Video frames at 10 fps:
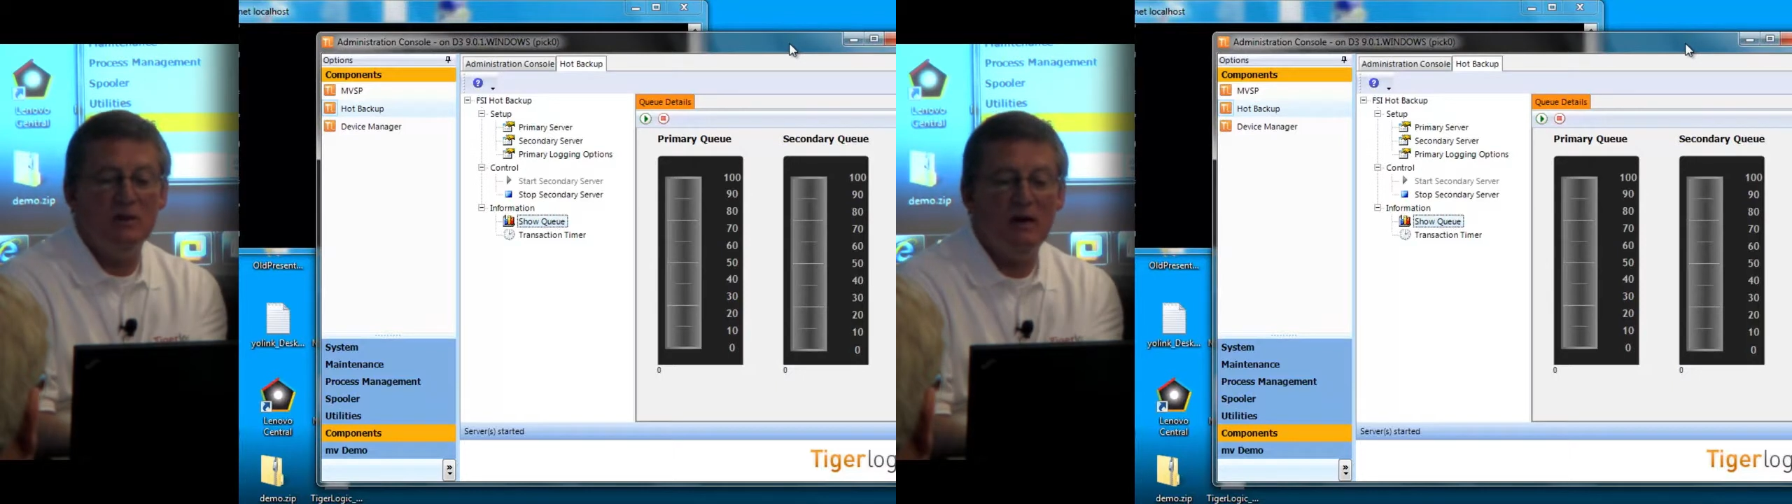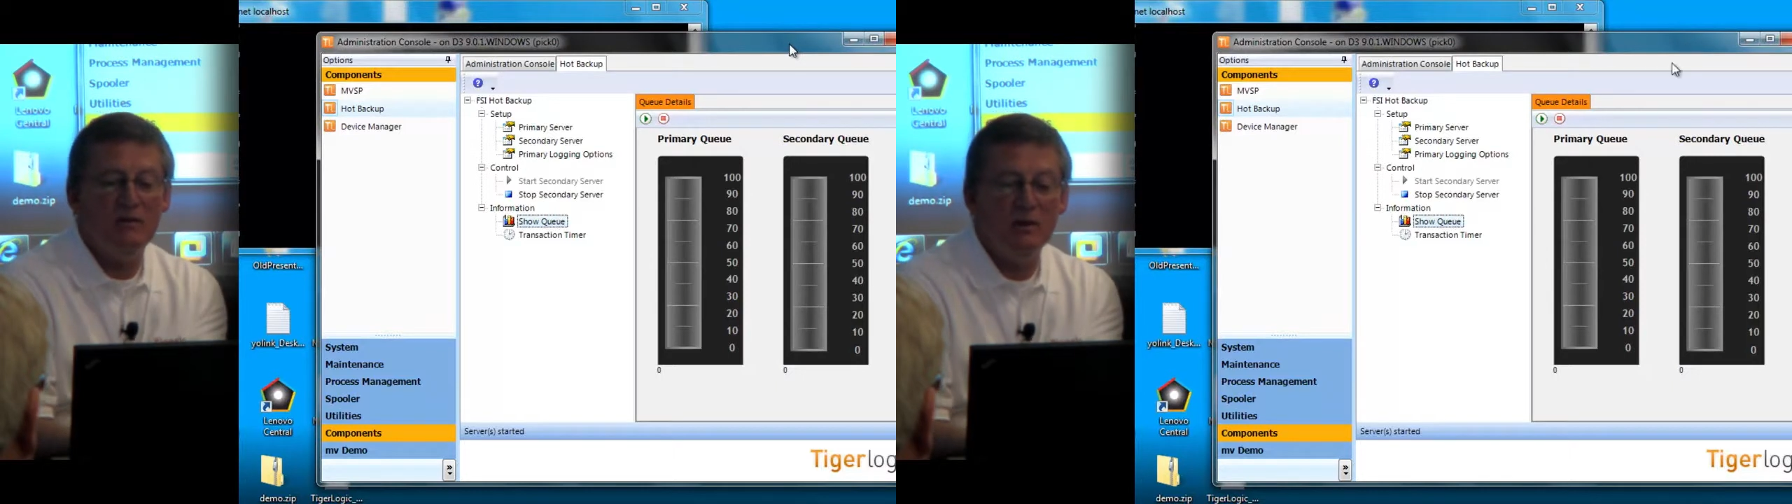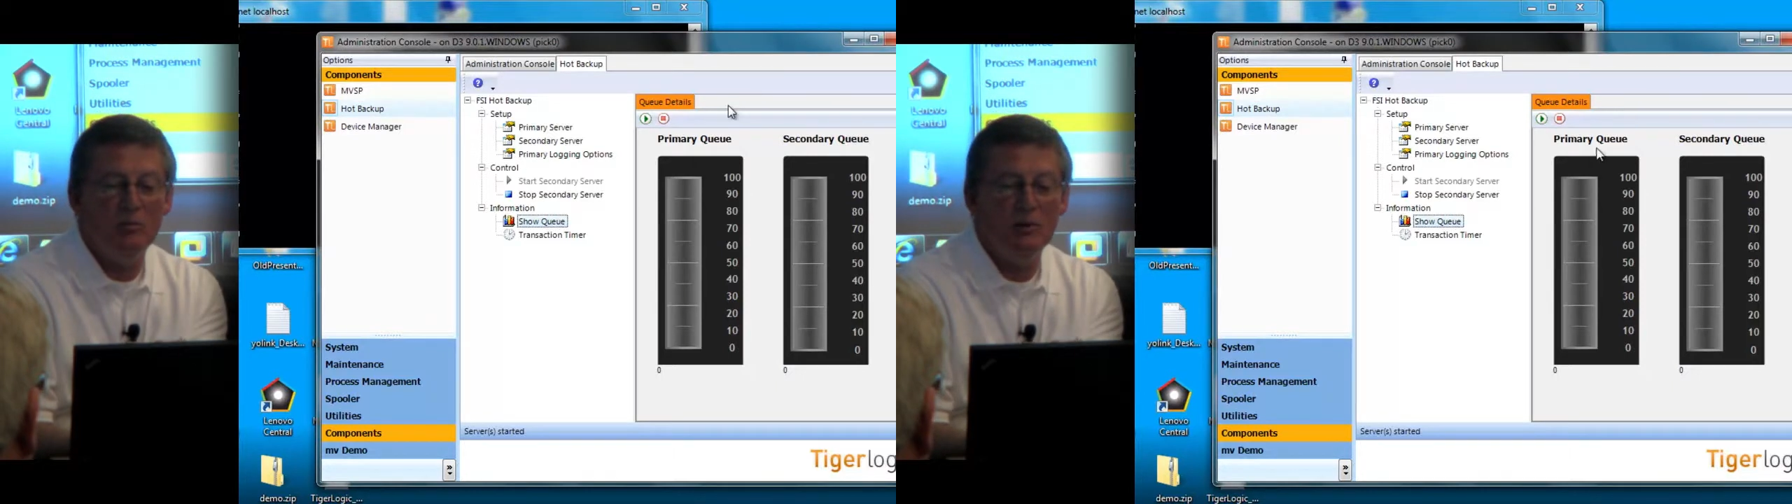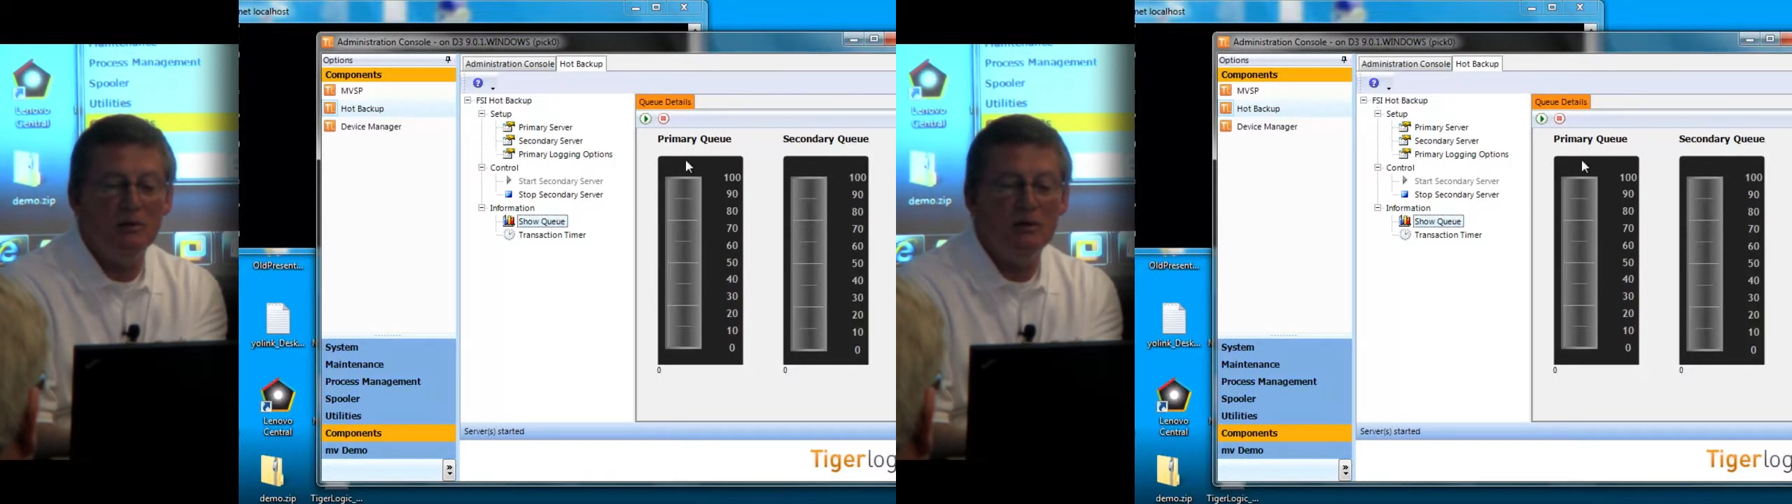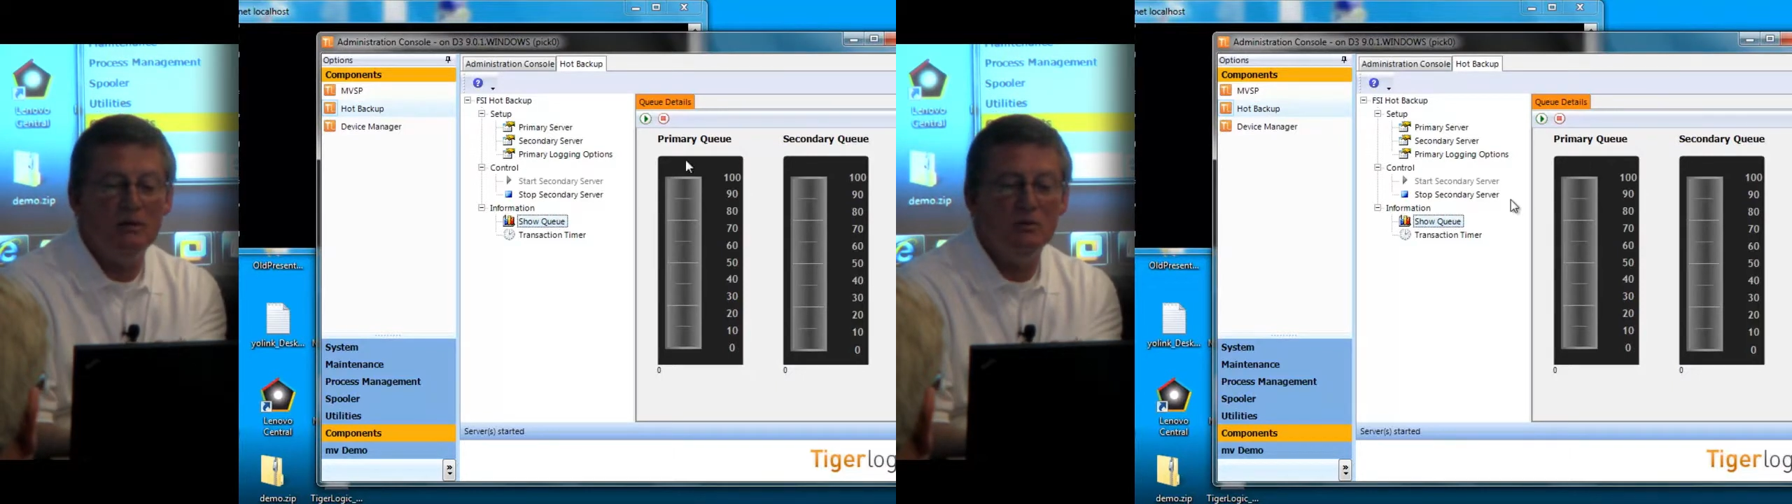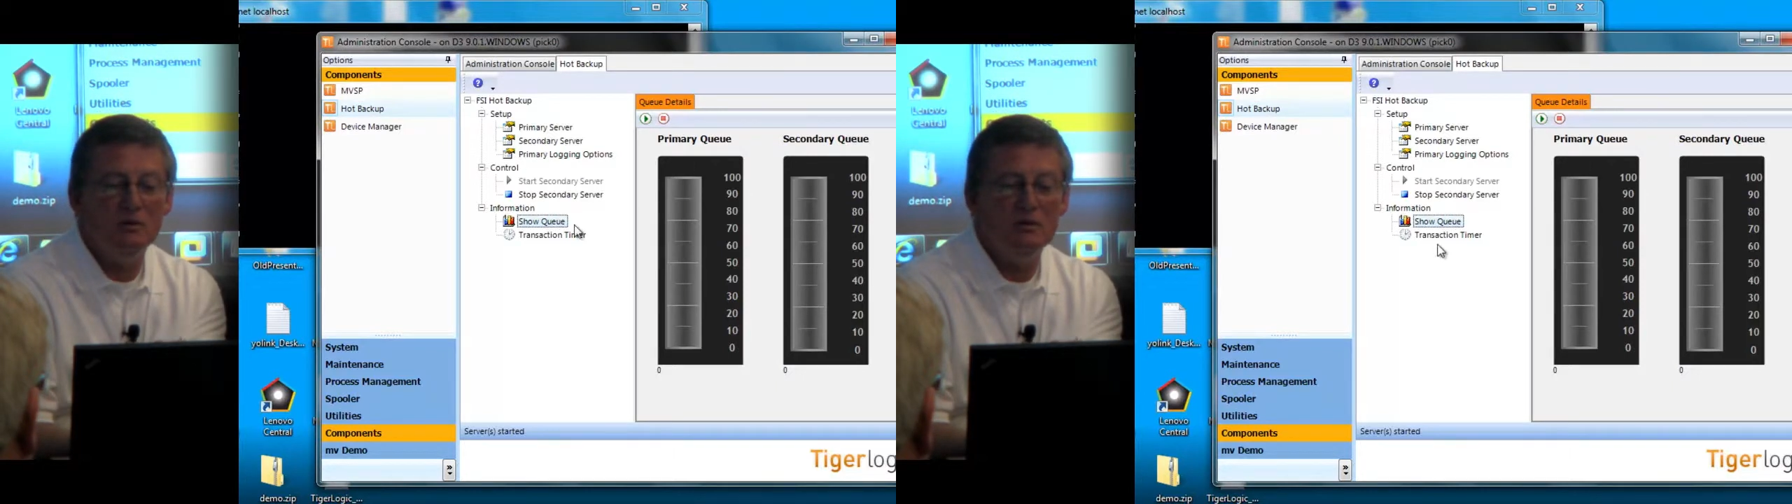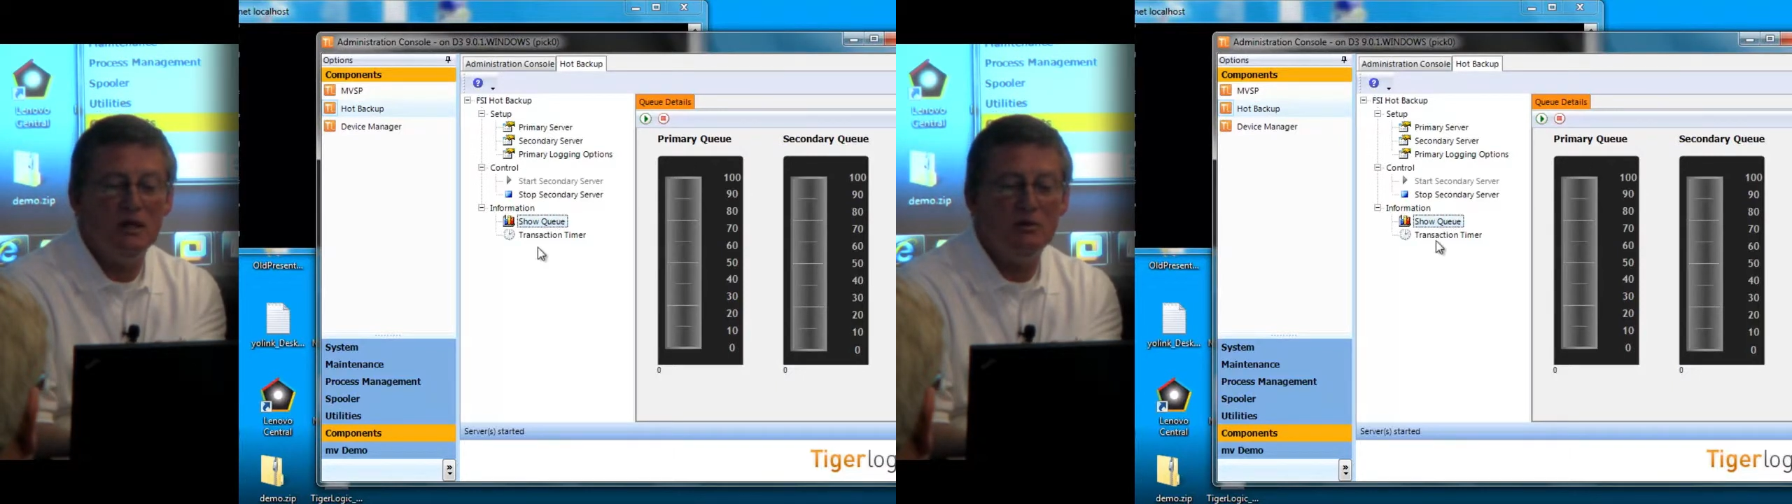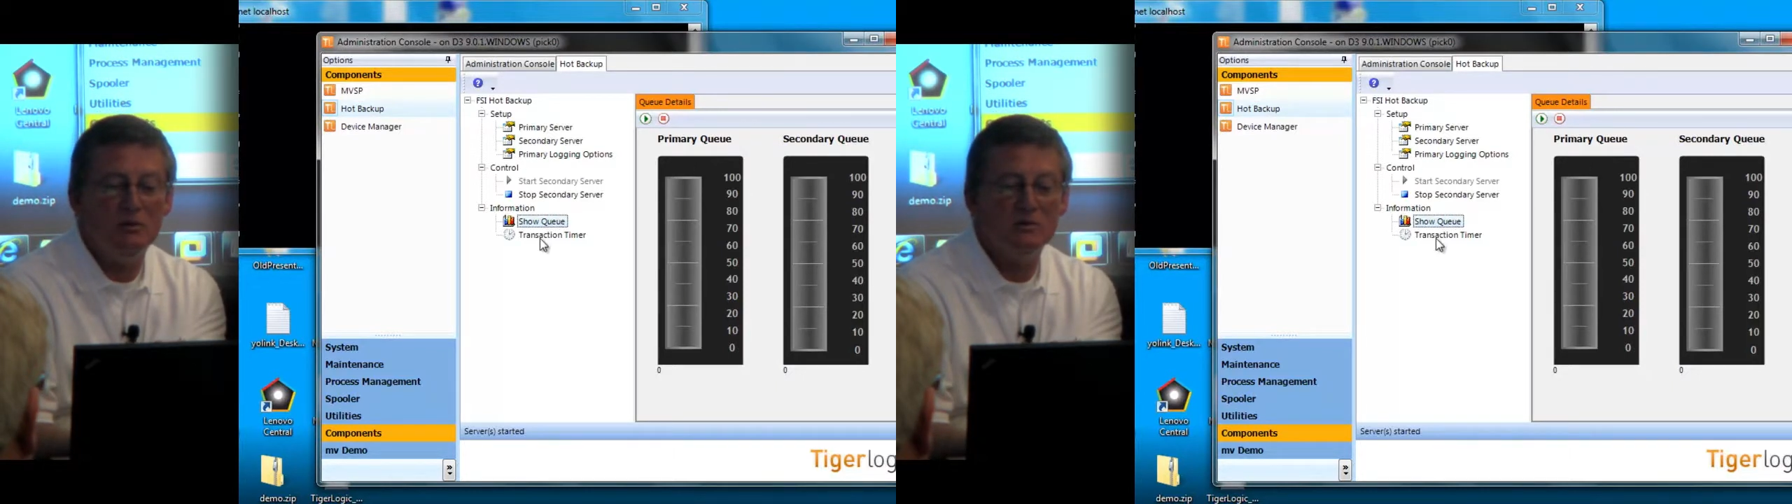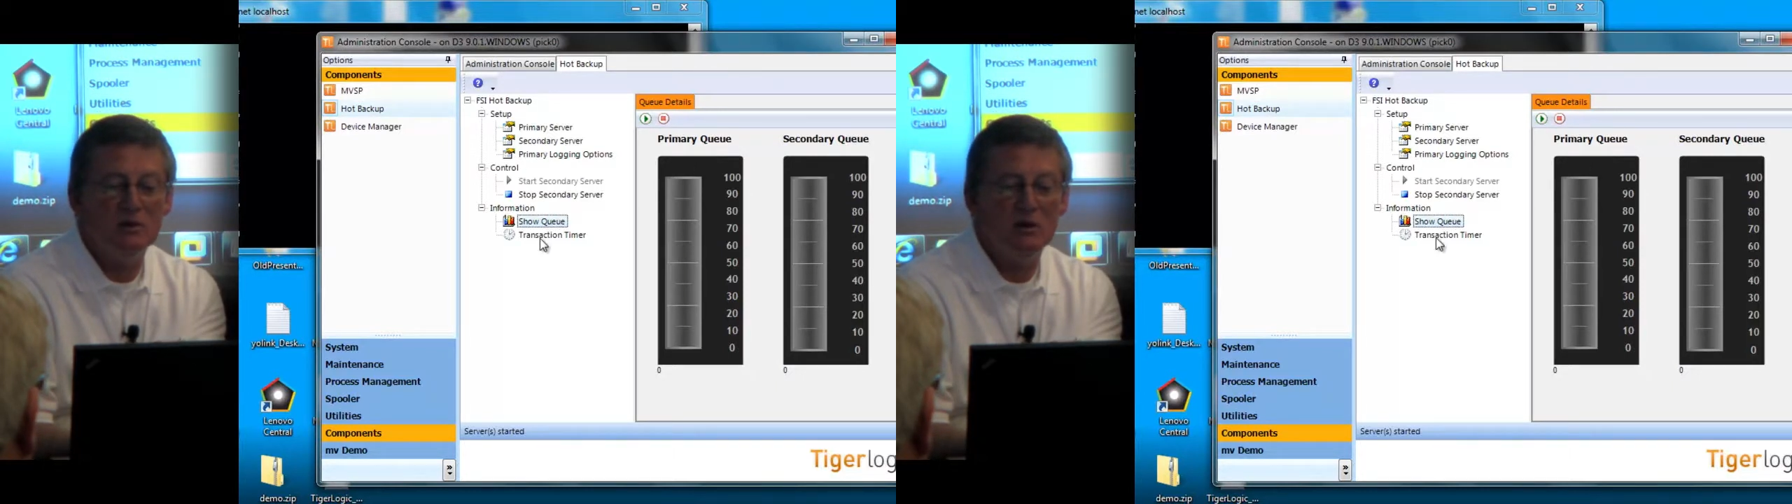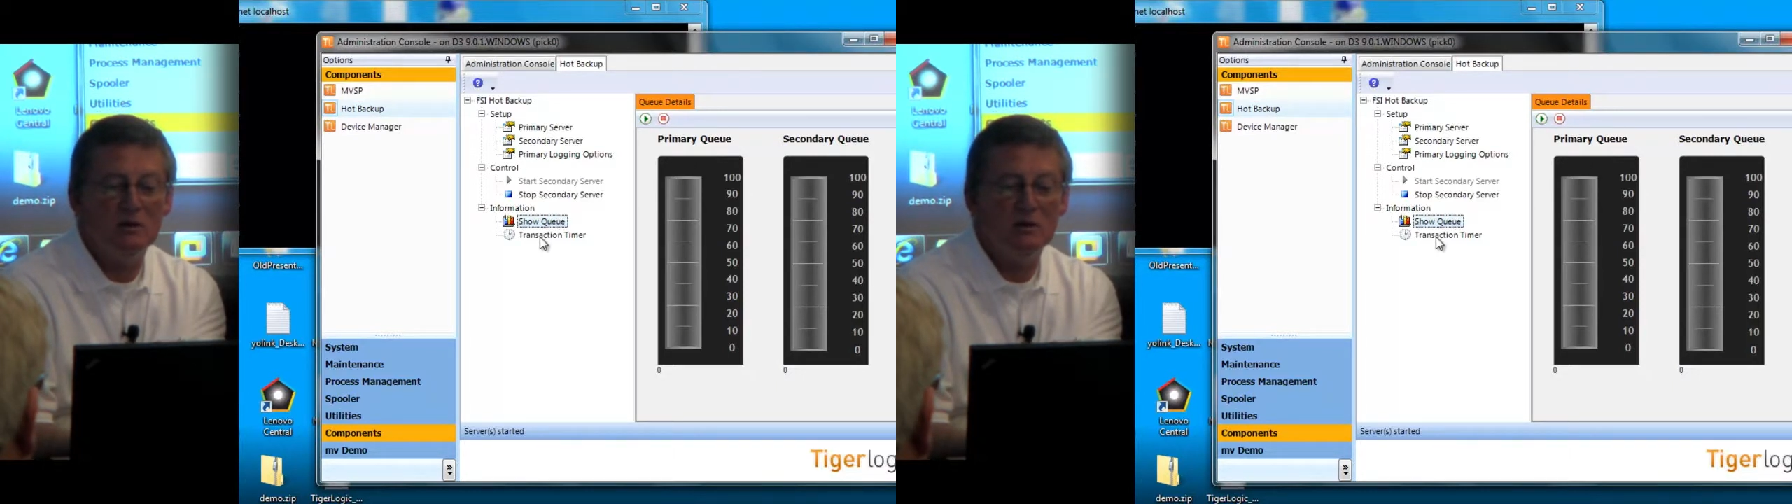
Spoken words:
So you have the ability to inject what